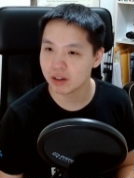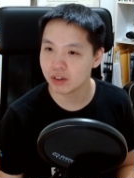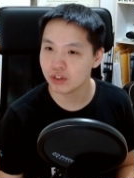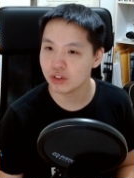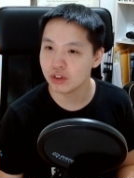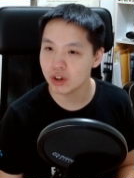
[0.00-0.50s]

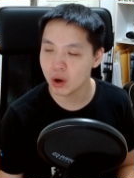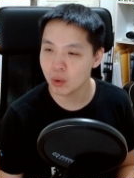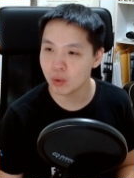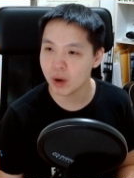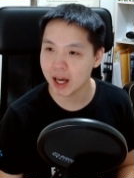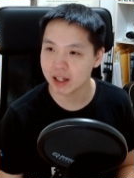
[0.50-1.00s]

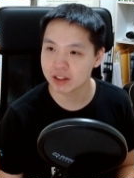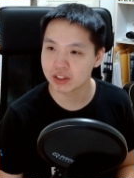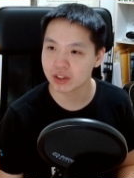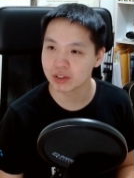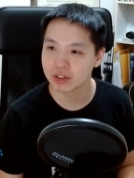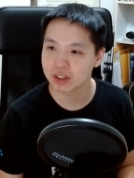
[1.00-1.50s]
no
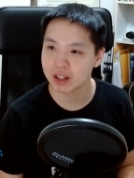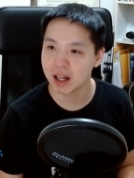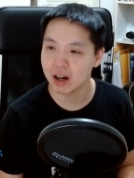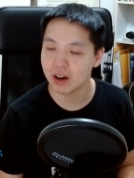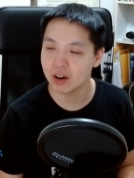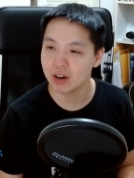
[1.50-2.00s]
answers
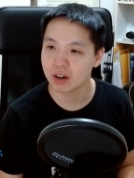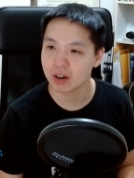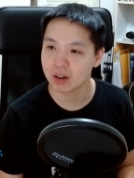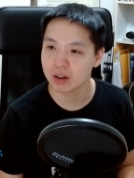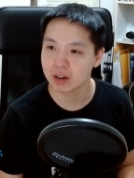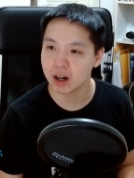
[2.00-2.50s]
that
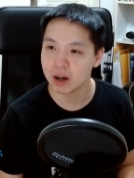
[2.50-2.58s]
are